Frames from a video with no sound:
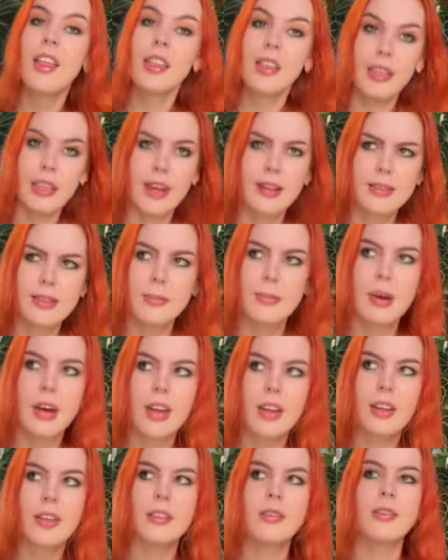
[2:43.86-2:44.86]
that's a
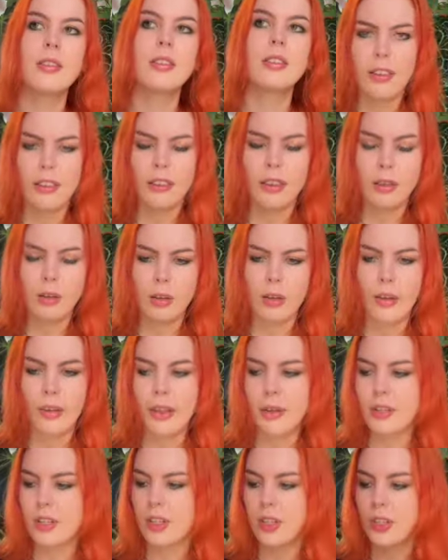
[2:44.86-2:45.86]
micans. Oh, that
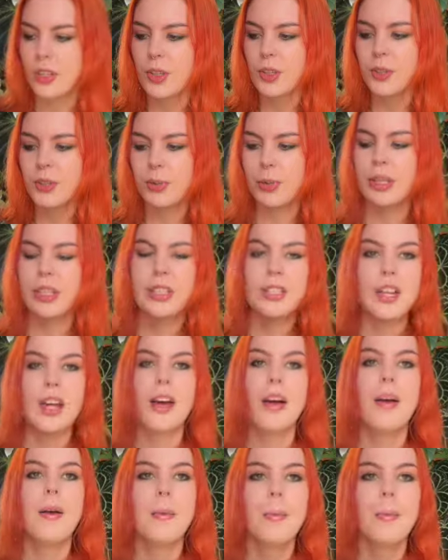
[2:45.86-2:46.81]
was like a tongue twister.